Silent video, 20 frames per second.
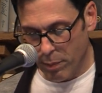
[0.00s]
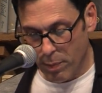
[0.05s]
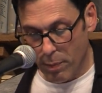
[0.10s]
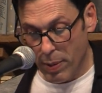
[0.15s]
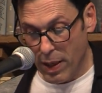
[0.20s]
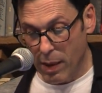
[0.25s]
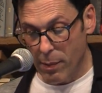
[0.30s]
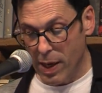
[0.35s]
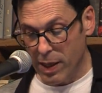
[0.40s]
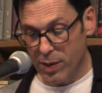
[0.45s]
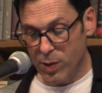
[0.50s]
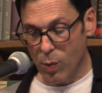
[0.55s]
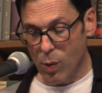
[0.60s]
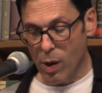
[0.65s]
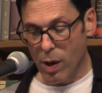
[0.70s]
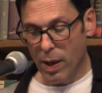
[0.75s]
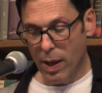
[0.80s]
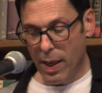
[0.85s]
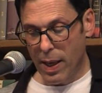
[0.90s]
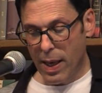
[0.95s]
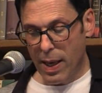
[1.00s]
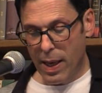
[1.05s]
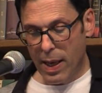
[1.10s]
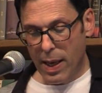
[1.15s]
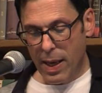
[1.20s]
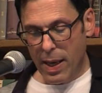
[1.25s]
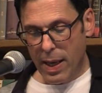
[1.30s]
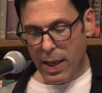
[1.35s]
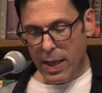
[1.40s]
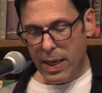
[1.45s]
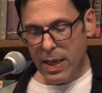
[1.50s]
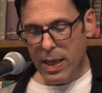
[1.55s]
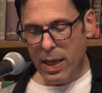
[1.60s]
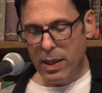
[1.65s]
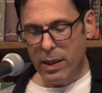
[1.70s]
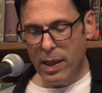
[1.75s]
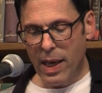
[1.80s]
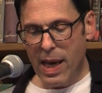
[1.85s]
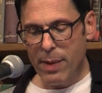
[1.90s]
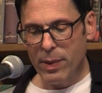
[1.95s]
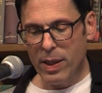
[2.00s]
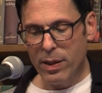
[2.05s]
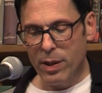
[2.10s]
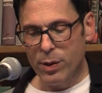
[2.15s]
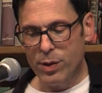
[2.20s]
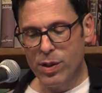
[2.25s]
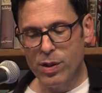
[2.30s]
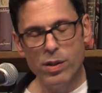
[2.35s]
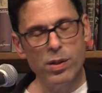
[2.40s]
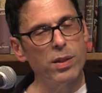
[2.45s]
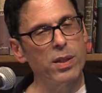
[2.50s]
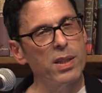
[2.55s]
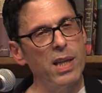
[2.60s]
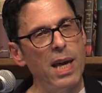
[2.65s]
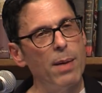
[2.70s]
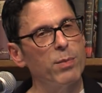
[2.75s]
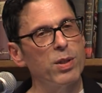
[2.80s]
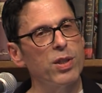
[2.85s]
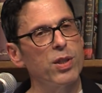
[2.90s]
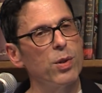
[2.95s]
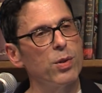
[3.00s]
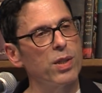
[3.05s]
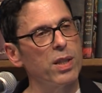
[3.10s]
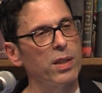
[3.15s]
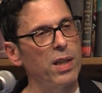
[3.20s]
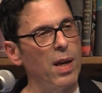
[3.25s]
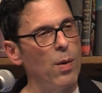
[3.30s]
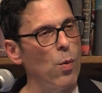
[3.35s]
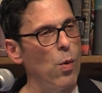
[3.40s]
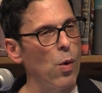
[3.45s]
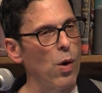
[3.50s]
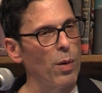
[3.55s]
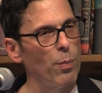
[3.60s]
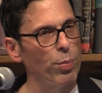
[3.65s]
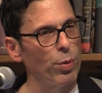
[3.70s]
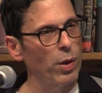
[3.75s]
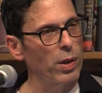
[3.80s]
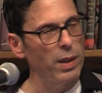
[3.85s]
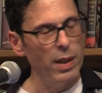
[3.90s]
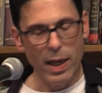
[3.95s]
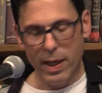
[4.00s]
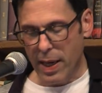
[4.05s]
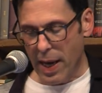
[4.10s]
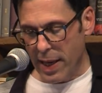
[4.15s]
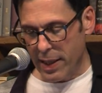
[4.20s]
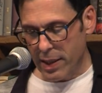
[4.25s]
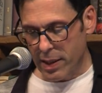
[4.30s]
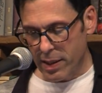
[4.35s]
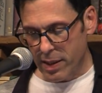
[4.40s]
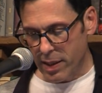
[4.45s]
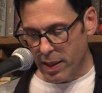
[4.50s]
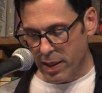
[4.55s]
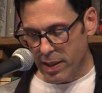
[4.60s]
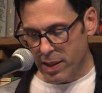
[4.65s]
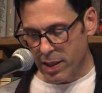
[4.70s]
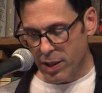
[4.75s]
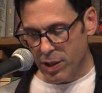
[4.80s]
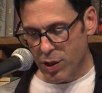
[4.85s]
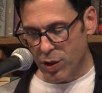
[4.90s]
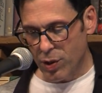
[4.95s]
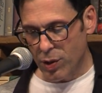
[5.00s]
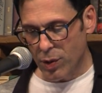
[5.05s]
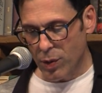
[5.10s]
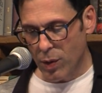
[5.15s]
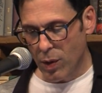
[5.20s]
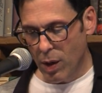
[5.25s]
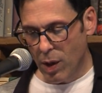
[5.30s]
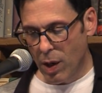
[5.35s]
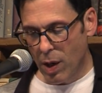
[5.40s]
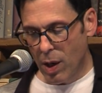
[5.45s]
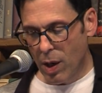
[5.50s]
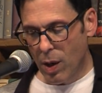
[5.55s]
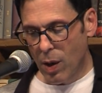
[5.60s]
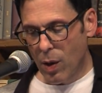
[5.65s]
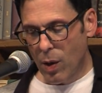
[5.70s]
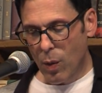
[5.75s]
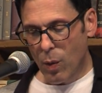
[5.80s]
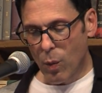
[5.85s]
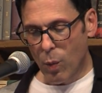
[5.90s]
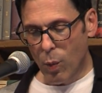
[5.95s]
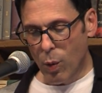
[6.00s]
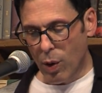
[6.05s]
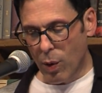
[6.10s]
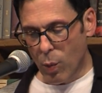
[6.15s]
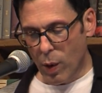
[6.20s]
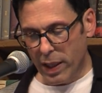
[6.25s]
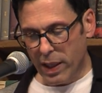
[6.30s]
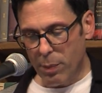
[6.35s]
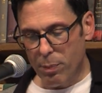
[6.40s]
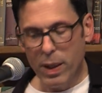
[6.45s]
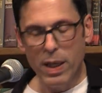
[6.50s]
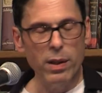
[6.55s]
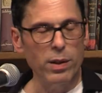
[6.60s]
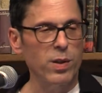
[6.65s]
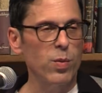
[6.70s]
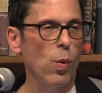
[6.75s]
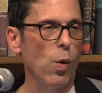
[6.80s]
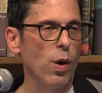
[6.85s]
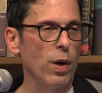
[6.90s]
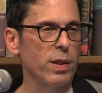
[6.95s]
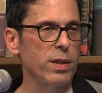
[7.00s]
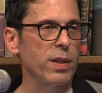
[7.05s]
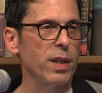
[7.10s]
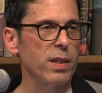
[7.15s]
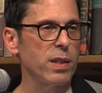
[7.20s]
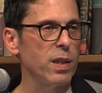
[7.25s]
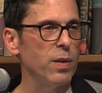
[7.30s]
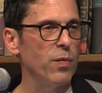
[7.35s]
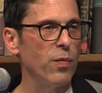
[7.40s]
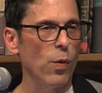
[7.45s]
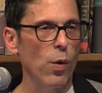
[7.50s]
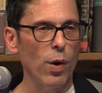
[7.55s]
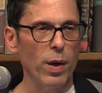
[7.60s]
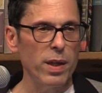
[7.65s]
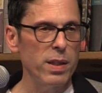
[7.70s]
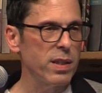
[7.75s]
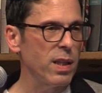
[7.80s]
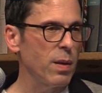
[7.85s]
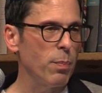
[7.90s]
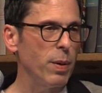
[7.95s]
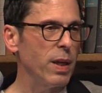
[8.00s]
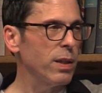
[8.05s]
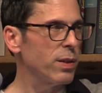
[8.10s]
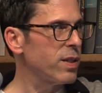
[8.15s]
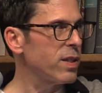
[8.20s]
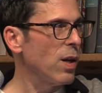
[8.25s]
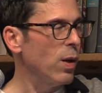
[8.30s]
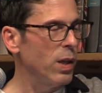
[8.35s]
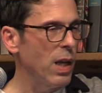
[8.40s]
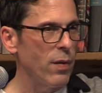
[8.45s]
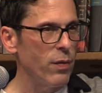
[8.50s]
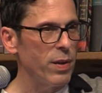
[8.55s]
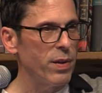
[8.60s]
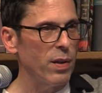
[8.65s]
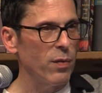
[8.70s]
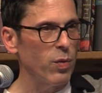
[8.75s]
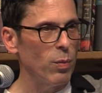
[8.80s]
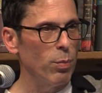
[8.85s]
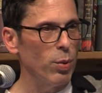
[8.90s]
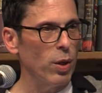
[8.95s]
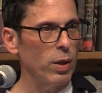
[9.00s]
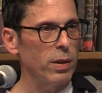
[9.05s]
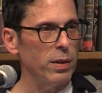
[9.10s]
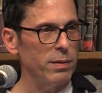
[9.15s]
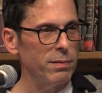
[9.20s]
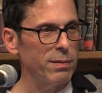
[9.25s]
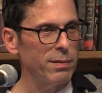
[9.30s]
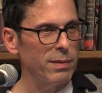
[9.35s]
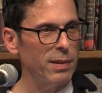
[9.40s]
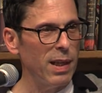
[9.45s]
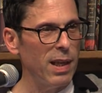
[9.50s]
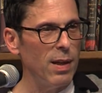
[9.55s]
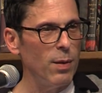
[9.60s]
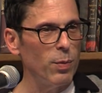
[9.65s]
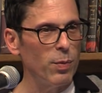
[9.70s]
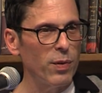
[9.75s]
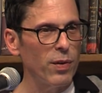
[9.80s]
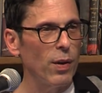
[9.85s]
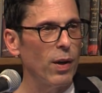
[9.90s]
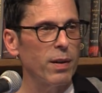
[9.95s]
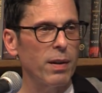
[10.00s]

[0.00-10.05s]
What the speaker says: Belmonts wore. He claimed that those same suits that they wore in Brooklyn in 1962 were what the Beatles wore in '64. He said the Beatles stole everything from Brooklyn. He just